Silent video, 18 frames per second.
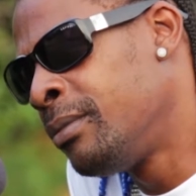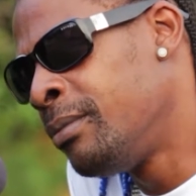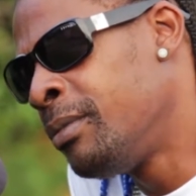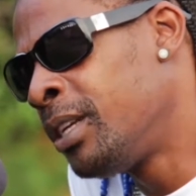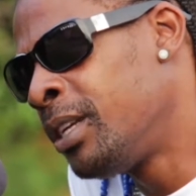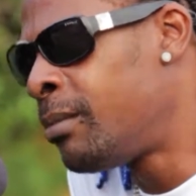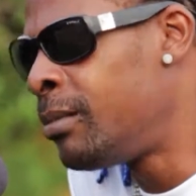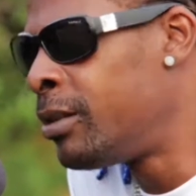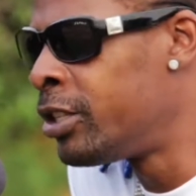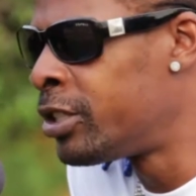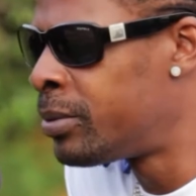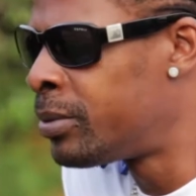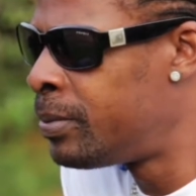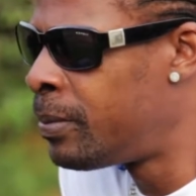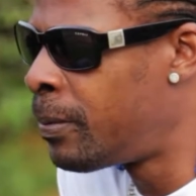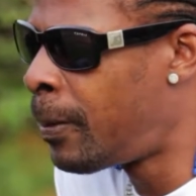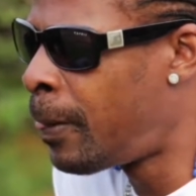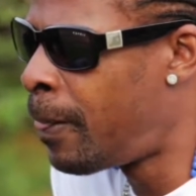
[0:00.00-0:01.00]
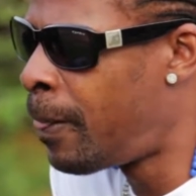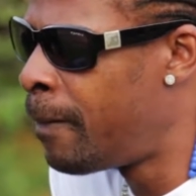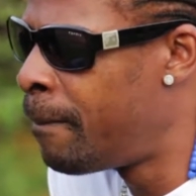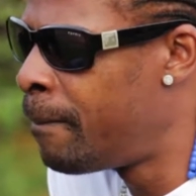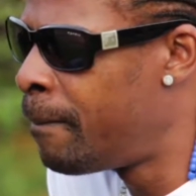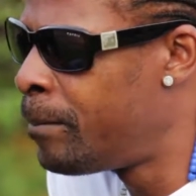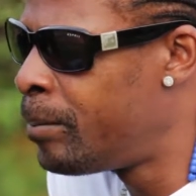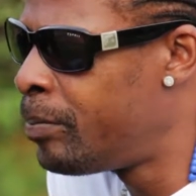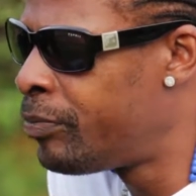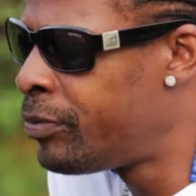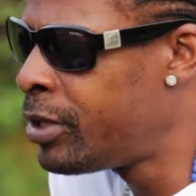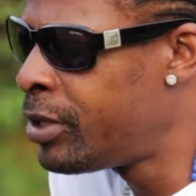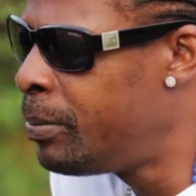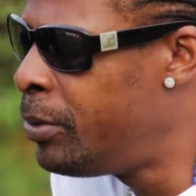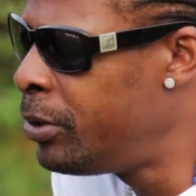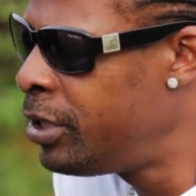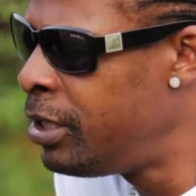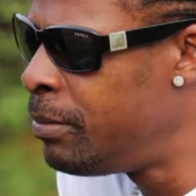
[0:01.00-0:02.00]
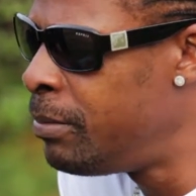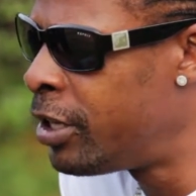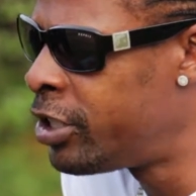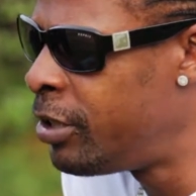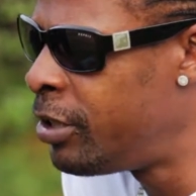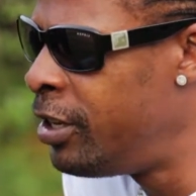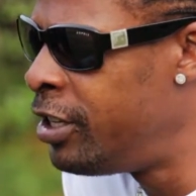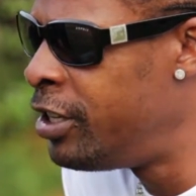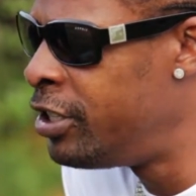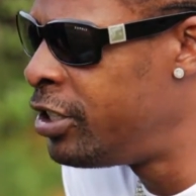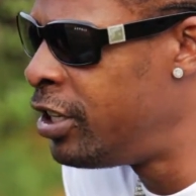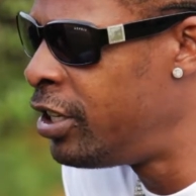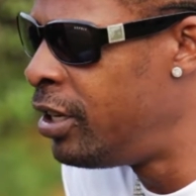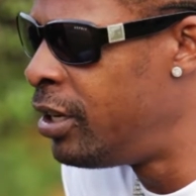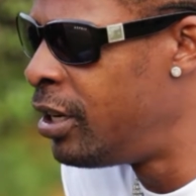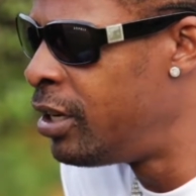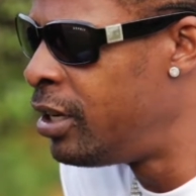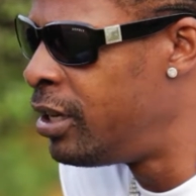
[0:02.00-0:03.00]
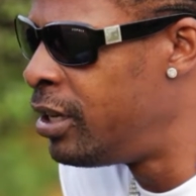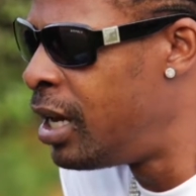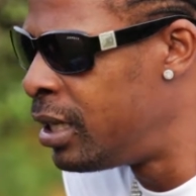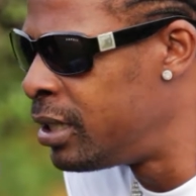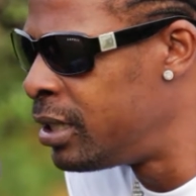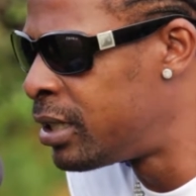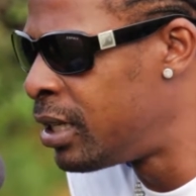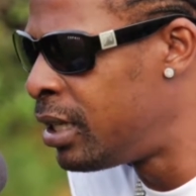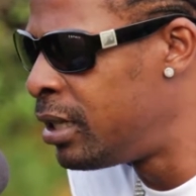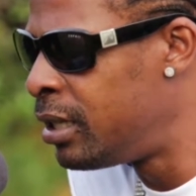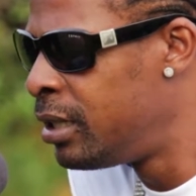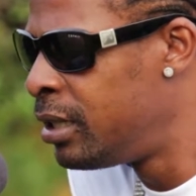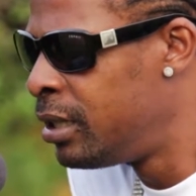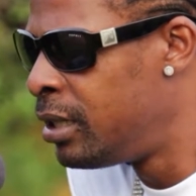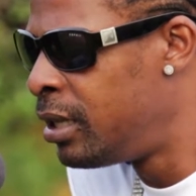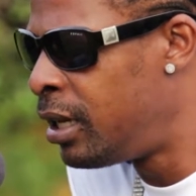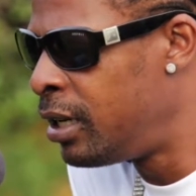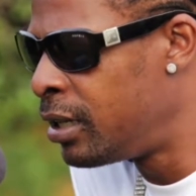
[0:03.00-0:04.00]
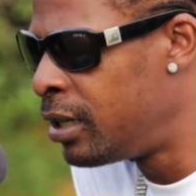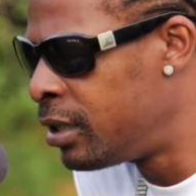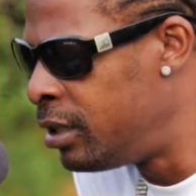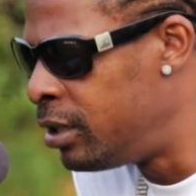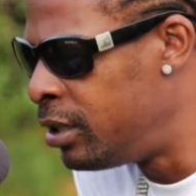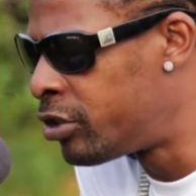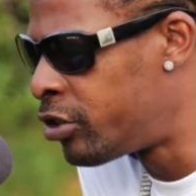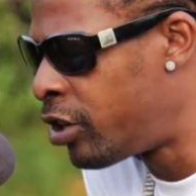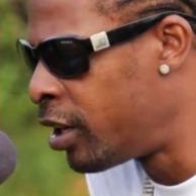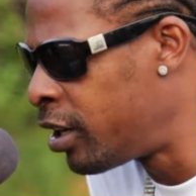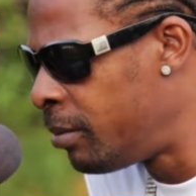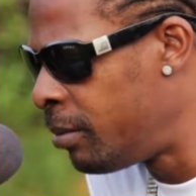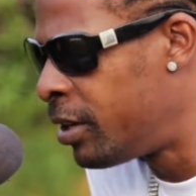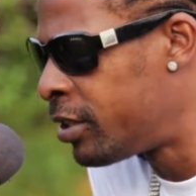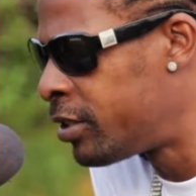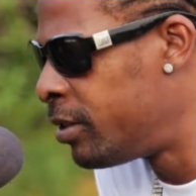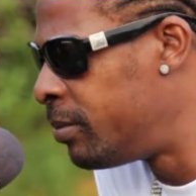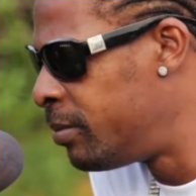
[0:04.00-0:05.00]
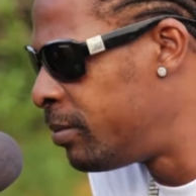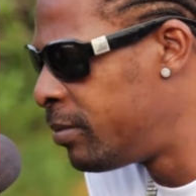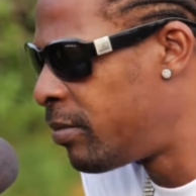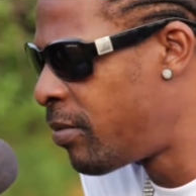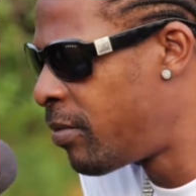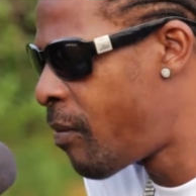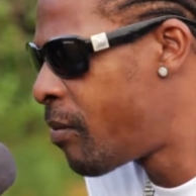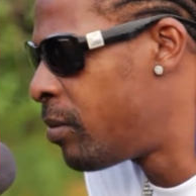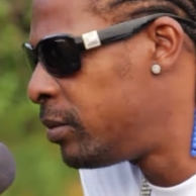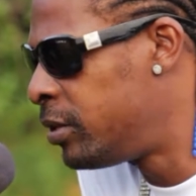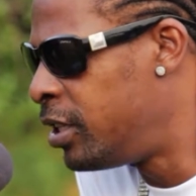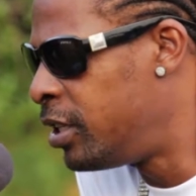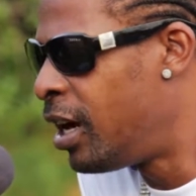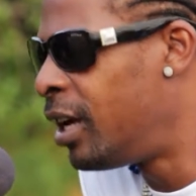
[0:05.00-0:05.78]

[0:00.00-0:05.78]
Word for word: But I'm just putting back some energy in the dancehall, like you know, try get back some thing.